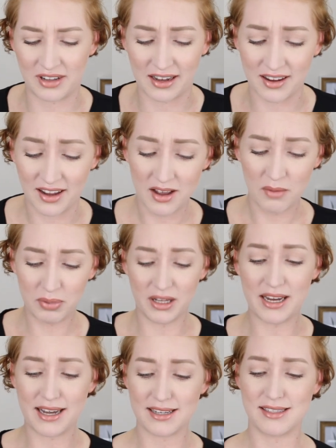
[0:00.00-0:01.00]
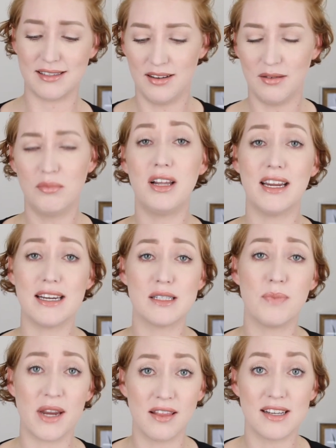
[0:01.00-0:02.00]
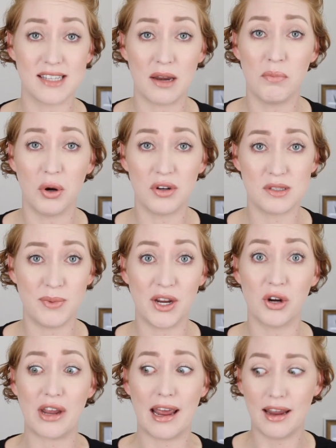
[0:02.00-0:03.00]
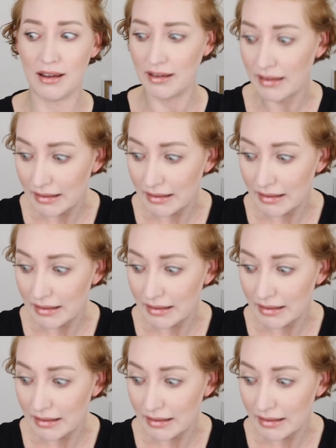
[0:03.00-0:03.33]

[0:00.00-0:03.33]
Like, please, please be in the same boat as me, okay?